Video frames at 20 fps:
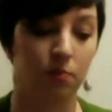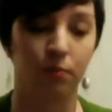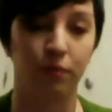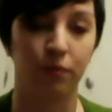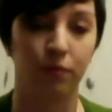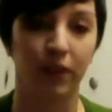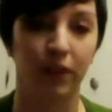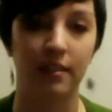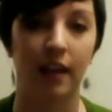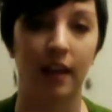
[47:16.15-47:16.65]

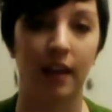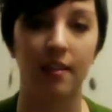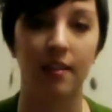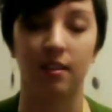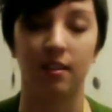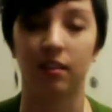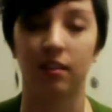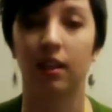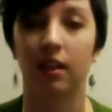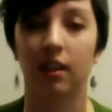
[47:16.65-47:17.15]

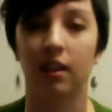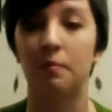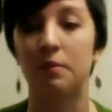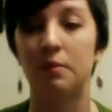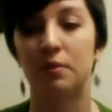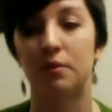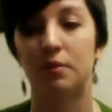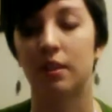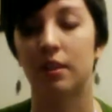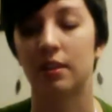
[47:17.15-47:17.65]
fantastic, the
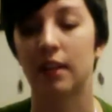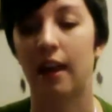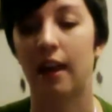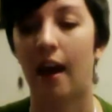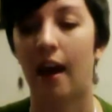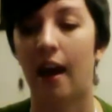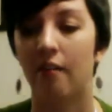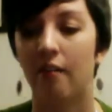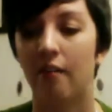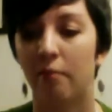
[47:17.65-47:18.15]
chemistry that they
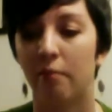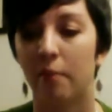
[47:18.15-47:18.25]
have.